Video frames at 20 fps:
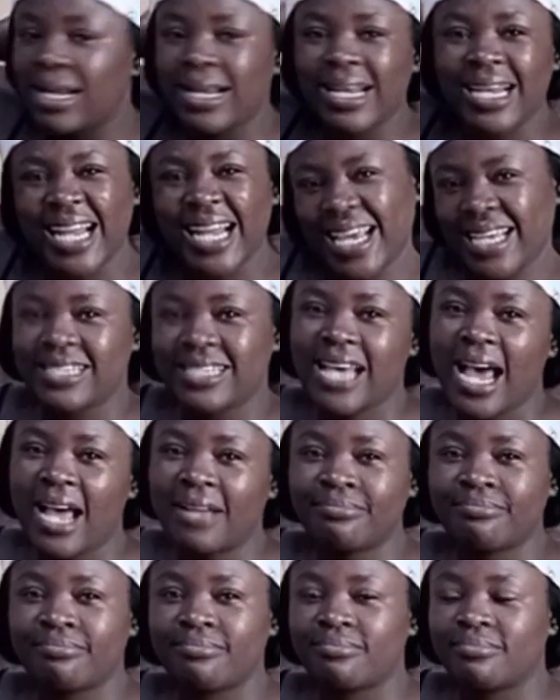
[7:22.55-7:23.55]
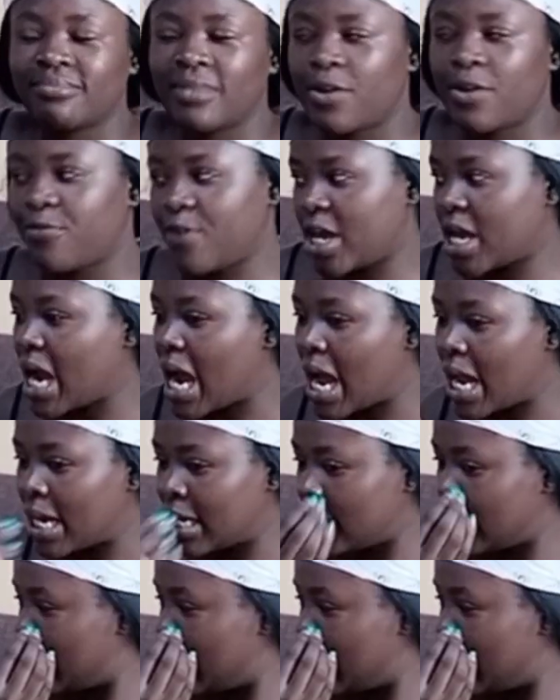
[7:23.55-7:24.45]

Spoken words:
later if I can.